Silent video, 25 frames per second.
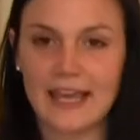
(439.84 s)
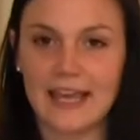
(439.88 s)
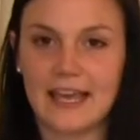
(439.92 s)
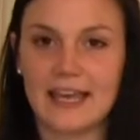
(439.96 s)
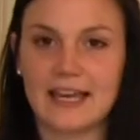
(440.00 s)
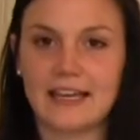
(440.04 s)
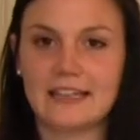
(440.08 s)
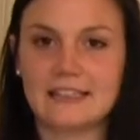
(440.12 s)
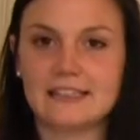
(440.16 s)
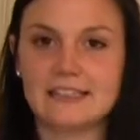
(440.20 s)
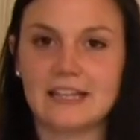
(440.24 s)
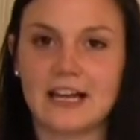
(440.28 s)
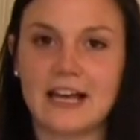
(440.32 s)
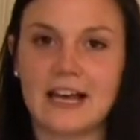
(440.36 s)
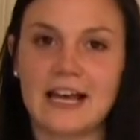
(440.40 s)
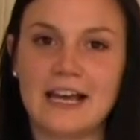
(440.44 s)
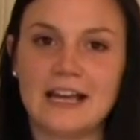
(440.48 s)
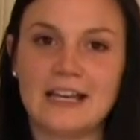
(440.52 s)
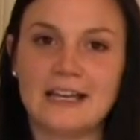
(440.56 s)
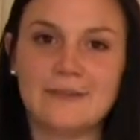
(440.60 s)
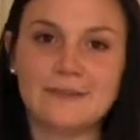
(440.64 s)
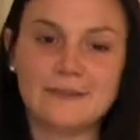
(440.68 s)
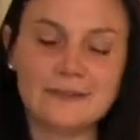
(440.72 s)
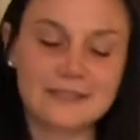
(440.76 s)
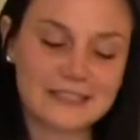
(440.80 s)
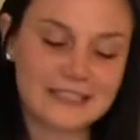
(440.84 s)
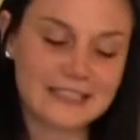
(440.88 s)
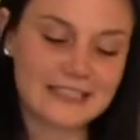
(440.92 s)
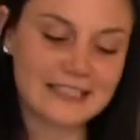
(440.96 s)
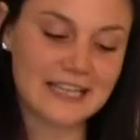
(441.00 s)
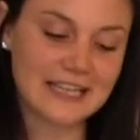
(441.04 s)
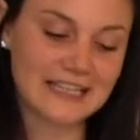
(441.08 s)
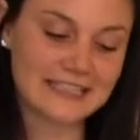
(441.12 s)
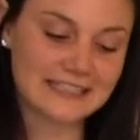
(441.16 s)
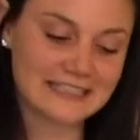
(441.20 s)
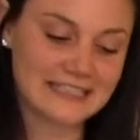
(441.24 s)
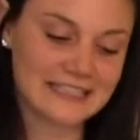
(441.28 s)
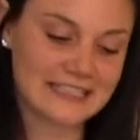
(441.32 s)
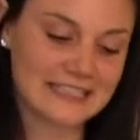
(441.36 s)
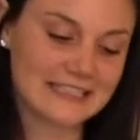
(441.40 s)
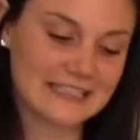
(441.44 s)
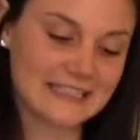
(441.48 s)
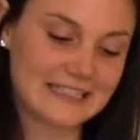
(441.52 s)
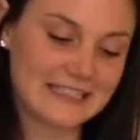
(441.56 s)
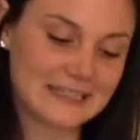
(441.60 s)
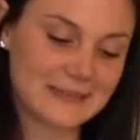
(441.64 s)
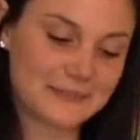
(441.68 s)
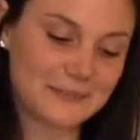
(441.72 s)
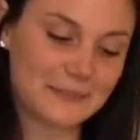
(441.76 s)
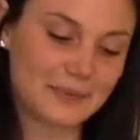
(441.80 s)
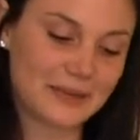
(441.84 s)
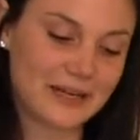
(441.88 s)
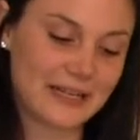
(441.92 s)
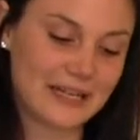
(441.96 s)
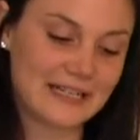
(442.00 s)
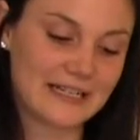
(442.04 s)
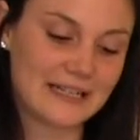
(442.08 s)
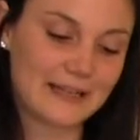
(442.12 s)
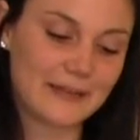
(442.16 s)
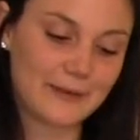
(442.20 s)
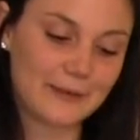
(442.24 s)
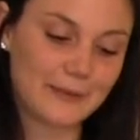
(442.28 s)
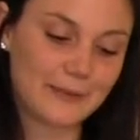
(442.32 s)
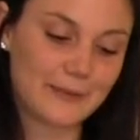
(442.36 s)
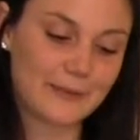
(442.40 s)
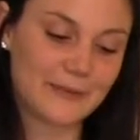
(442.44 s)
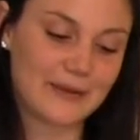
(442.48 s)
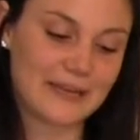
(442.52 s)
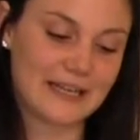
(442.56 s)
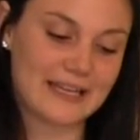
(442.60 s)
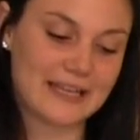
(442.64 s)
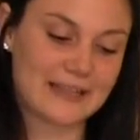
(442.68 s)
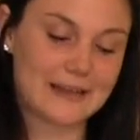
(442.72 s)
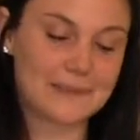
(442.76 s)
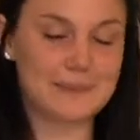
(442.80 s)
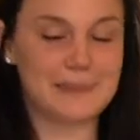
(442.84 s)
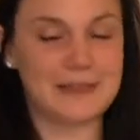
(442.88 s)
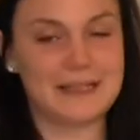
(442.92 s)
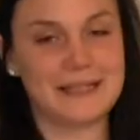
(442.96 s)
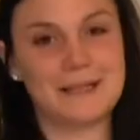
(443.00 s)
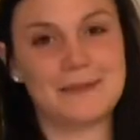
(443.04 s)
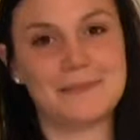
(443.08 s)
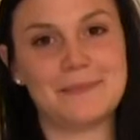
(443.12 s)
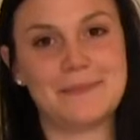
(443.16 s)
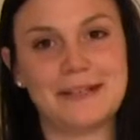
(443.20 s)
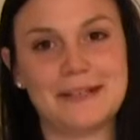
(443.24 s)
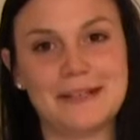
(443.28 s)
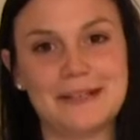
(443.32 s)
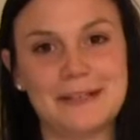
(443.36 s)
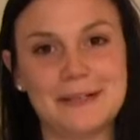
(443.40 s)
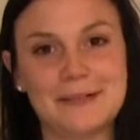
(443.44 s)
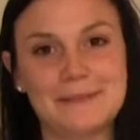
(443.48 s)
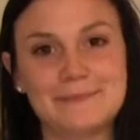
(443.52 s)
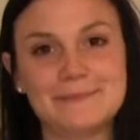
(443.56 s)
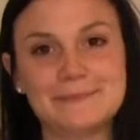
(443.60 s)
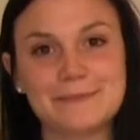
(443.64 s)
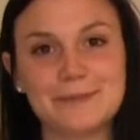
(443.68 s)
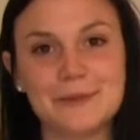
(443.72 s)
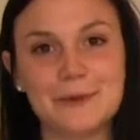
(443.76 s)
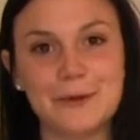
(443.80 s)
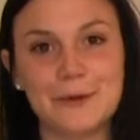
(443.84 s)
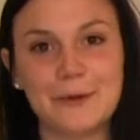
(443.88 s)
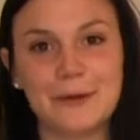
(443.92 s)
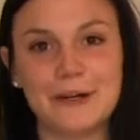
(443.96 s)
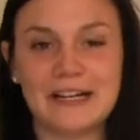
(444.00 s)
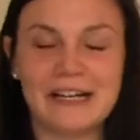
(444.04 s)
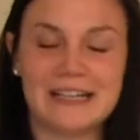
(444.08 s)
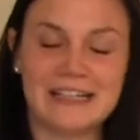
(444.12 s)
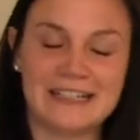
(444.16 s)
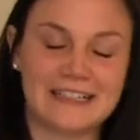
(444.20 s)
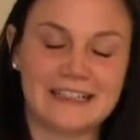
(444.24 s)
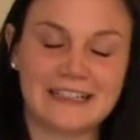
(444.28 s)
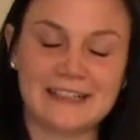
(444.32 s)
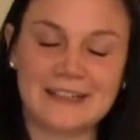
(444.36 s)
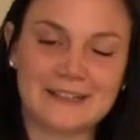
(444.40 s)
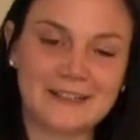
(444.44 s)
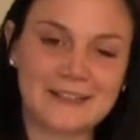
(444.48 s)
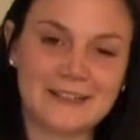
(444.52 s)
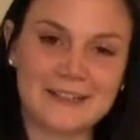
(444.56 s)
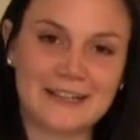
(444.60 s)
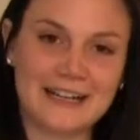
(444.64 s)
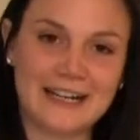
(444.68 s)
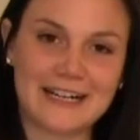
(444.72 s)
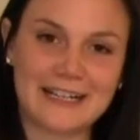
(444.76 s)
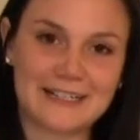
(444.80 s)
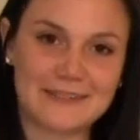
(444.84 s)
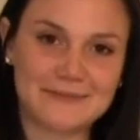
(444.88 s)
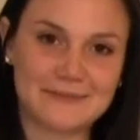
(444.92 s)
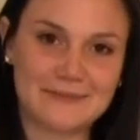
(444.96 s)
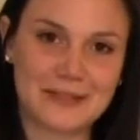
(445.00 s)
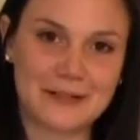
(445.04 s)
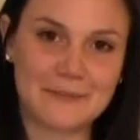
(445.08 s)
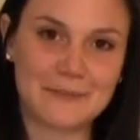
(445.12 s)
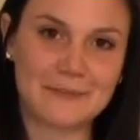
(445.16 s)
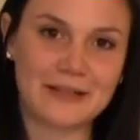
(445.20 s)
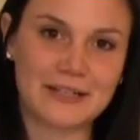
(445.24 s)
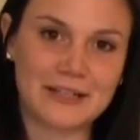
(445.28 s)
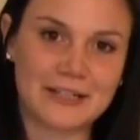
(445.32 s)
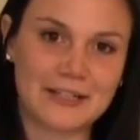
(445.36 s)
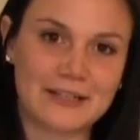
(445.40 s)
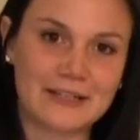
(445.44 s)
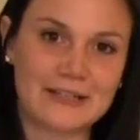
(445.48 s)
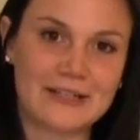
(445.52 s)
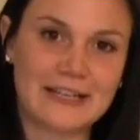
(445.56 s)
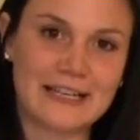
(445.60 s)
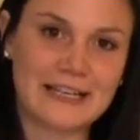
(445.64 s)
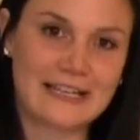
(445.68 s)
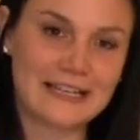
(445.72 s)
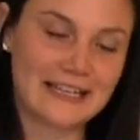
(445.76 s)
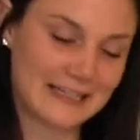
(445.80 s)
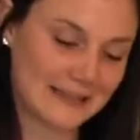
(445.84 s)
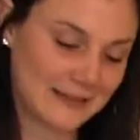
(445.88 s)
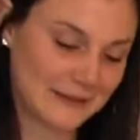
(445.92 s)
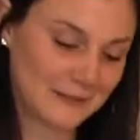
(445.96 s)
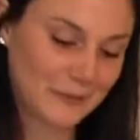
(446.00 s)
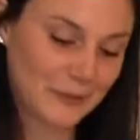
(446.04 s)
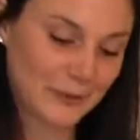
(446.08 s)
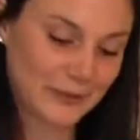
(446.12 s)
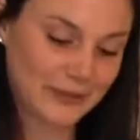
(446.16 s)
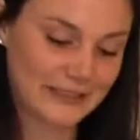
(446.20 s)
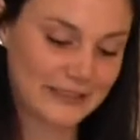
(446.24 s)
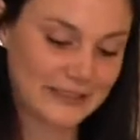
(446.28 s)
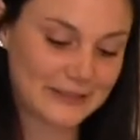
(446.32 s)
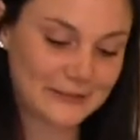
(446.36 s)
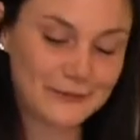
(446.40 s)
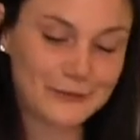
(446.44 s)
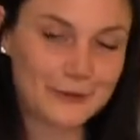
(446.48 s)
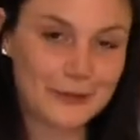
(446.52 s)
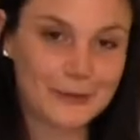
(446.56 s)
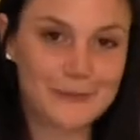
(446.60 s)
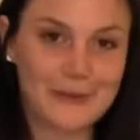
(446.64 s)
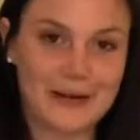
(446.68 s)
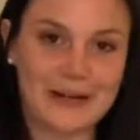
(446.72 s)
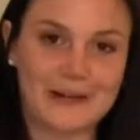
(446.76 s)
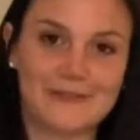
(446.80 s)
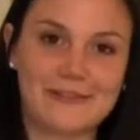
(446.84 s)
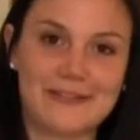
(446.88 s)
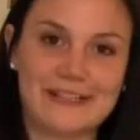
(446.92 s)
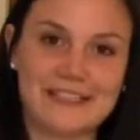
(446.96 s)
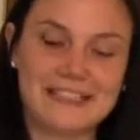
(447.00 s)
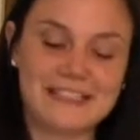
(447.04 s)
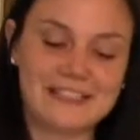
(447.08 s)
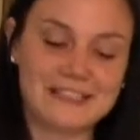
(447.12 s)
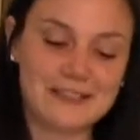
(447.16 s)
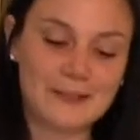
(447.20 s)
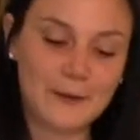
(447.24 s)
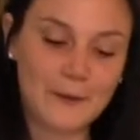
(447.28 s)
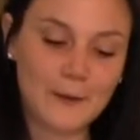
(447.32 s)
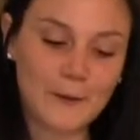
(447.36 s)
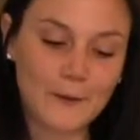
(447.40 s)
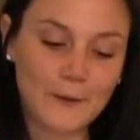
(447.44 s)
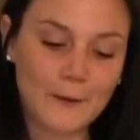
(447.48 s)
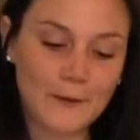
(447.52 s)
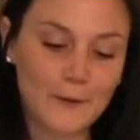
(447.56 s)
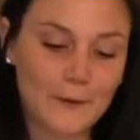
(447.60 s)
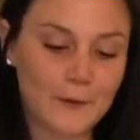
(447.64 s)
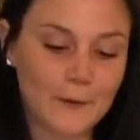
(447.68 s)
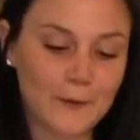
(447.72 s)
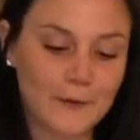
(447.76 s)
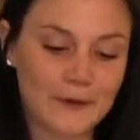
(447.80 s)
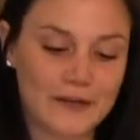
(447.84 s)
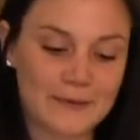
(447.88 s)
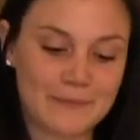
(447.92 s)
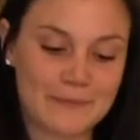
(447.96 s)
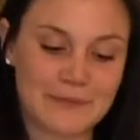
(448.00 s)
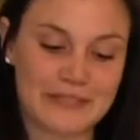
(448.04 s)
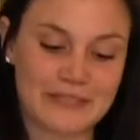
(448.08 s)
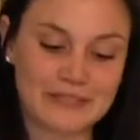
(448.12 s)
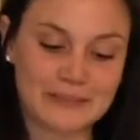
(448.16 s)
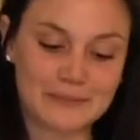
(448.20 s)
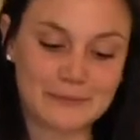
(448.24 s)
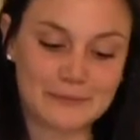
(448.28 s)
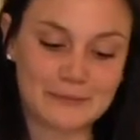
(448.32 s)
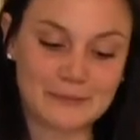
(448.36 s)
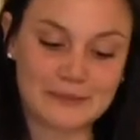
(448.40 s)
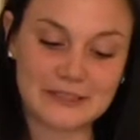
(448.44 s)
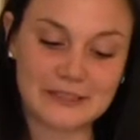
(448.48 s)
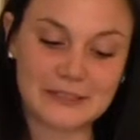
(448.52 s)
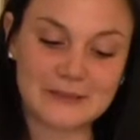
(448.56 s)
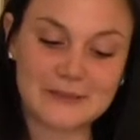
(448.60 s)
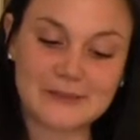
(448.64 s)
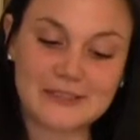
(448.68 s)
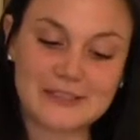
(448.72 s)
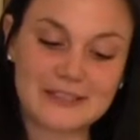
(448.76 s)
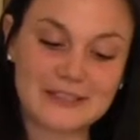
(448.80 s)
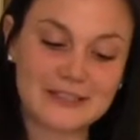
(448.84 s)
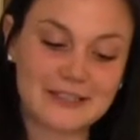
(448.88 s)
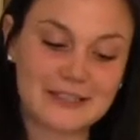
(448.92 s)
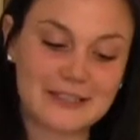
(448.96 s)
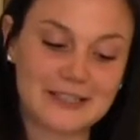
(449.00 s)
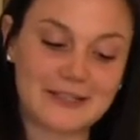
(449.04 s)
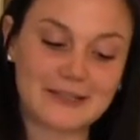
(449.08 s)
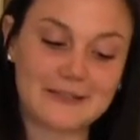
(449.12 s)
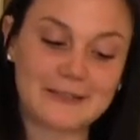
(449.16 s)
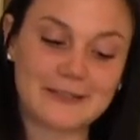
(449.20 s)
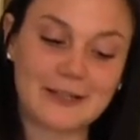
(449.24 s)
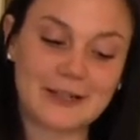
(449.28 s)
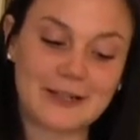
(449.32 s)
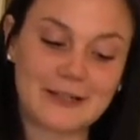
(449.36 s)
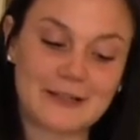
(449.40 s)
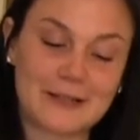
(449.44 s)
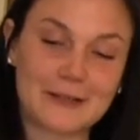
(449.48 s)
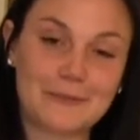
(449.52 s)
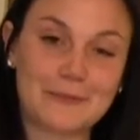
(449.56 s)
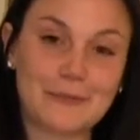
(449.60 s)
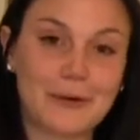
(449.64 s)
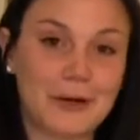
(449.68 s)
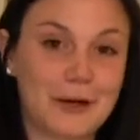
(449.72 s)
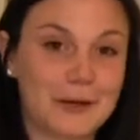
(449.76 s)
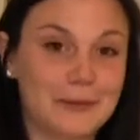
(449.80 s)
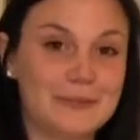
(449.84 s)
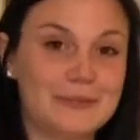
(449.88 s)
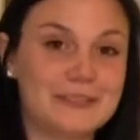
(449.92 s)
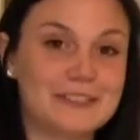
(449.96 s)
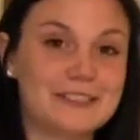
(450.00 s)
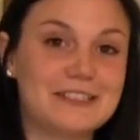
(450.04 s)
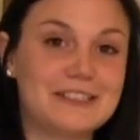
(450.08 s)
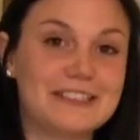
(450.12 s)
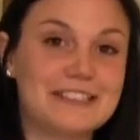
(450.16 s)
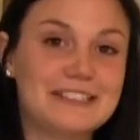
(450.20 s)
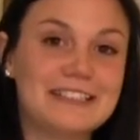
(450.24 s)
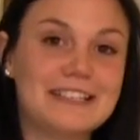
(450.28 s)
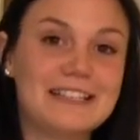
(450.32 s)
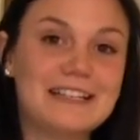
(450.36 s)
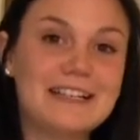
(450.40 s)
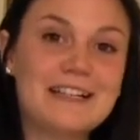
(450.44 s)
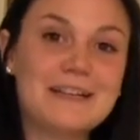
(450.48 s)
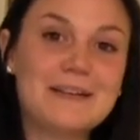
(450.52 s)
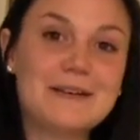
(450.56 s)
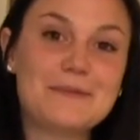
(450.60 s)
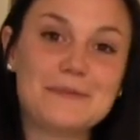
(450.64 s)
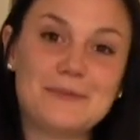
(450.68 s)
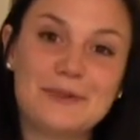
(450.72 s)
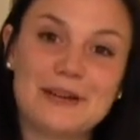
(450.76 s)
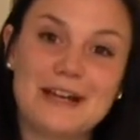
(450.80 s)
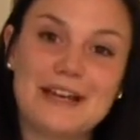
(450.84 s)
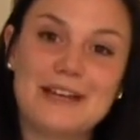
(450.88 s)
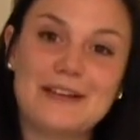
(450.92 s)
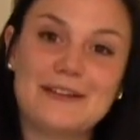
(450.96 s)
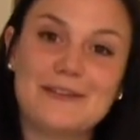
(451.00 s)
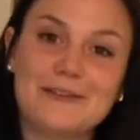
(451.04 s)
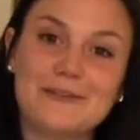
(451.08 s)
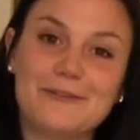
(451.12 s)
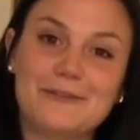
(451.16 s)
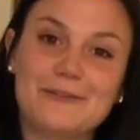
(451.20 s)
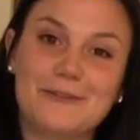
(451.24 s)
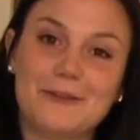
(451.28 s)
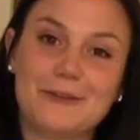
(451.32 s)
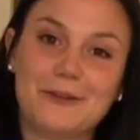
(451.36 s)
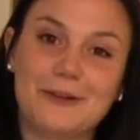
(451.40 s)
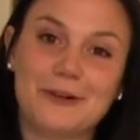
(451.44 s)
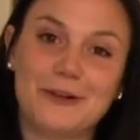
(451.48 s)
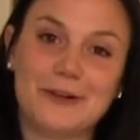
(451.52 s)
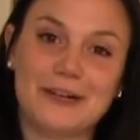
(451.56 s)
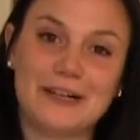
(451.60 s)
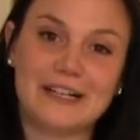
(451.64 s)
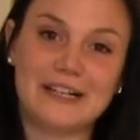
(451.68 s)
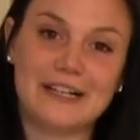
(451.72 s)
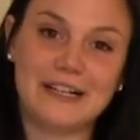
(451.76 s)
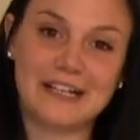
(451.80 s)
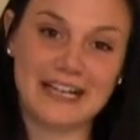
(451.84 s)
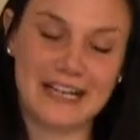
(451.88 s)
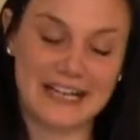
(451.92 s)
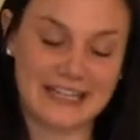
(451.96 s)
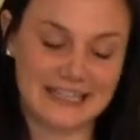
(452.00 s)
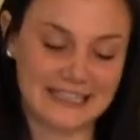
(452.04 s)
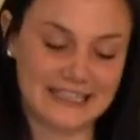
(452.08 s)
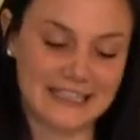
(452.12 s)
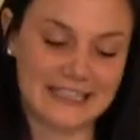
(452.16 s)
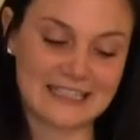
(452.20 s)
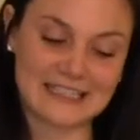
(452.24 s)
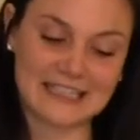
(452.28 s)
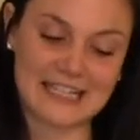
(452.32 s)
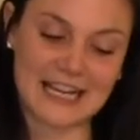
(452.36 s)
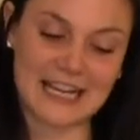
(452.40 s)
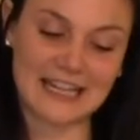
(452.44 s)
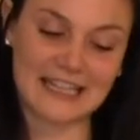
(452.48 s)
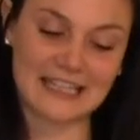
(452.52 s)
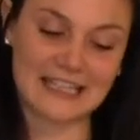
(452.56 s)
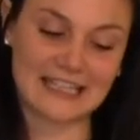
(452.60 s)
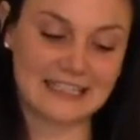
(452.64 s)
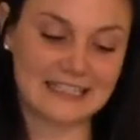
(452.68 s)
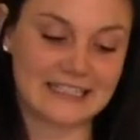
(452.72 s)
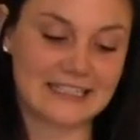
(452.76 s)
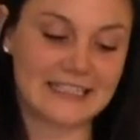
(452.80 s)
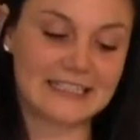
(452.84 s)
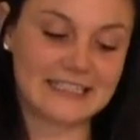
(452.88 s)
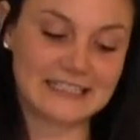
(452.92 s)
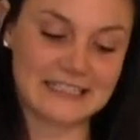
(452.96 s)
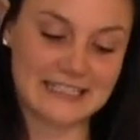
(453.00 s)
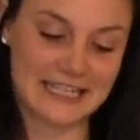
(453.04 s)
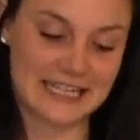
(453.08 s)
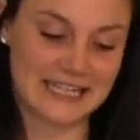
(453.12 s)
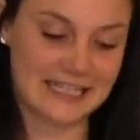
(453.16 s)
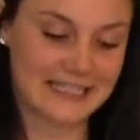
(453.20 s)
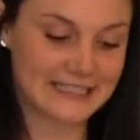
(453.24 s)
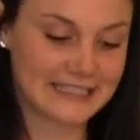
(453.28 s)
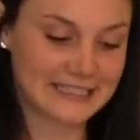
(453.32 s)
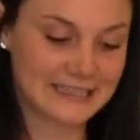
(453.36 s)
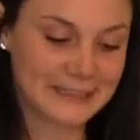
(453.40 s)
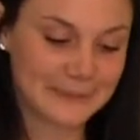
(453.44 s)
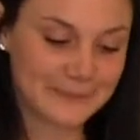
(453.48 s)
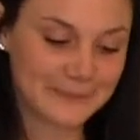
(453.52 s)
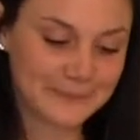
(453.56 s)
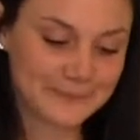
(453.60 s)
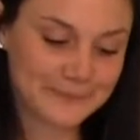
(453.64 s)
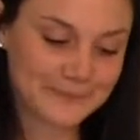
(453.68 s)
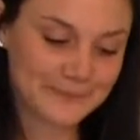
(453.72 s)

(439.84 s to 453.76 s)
And I really like to eat this bread with peanut butter or any other kind of nut butter, like in the morning for breakfast, or it makes really good garlic parmesan bread for any Italian dish.